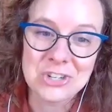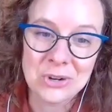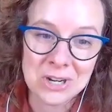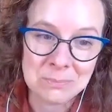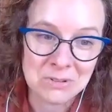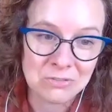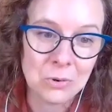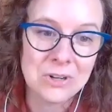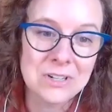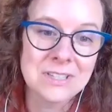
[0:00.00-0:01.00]
showed up in
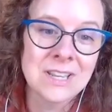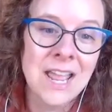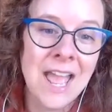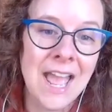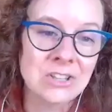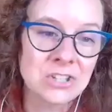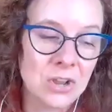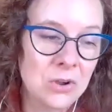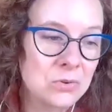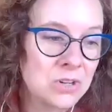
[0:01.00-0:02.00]
force. And
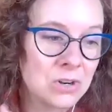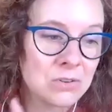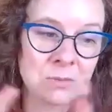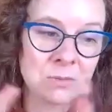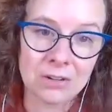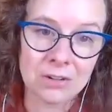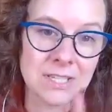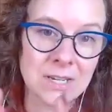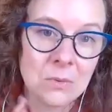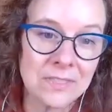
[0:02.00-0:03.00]
so, you know,
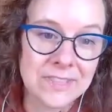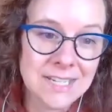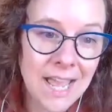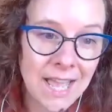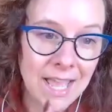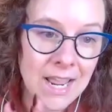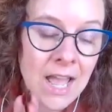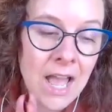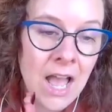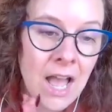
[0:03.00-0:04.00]
democracy won the day.
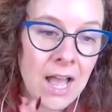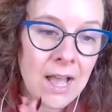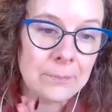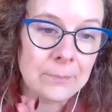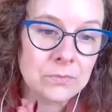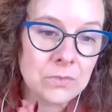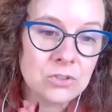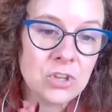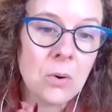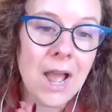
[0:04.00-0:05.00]

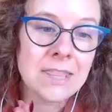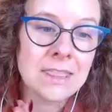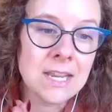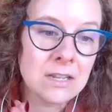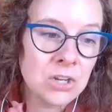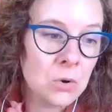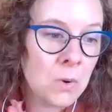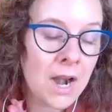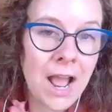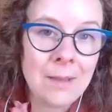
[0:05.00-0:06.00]
So I think, you know,
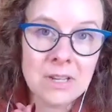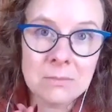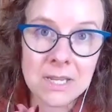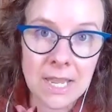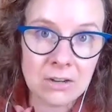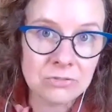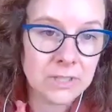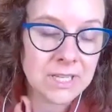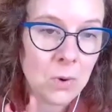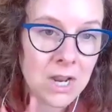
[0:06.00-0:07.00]
what I'm going to be
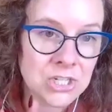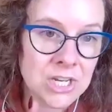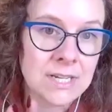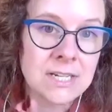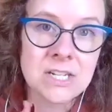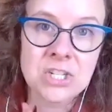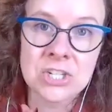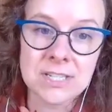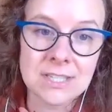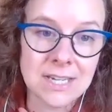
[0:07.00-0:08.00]
carefully watching, in addition
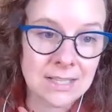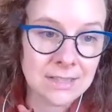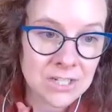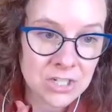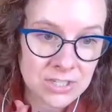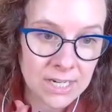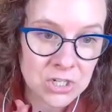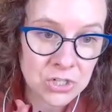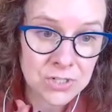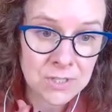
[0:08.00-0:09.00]
to state
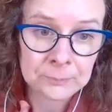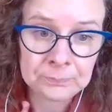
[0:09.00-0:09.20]
legislatures,